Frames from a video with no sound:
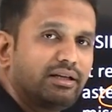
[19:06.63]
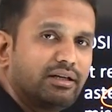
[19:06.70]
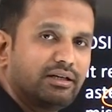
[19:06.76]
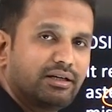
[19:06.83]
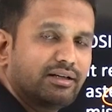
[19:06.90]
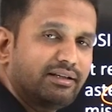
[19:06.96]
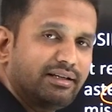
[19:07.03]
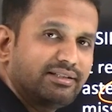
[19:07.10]

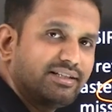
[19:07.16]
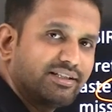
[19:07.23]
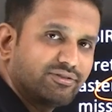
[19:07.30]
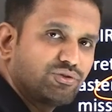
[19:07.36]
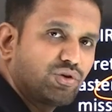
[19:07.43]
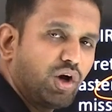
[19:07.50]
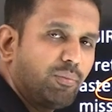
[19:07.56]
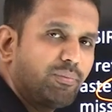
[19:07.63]
Earth, it
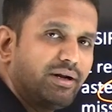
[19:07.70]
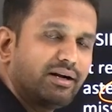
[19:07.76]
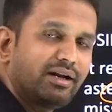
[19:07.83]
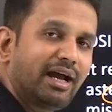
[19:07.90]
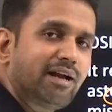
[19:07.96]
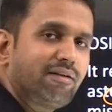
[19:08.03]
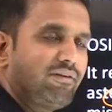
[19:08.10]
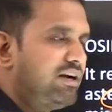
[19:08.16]
just dropped it
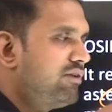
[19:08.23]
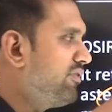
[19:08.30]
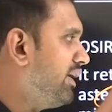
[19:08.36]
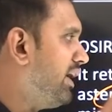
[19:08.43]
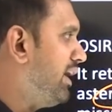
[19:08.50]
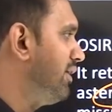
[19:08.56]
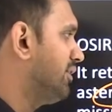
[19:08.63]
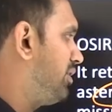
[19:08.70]
and went for
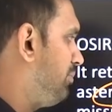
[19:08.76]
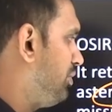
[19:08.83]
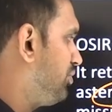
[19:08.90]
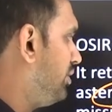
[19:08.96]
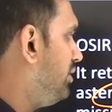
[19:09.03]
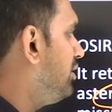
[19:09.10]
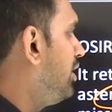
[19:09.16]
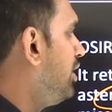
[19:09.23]
another
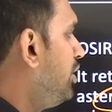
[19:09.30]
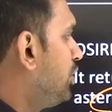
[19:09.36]
mission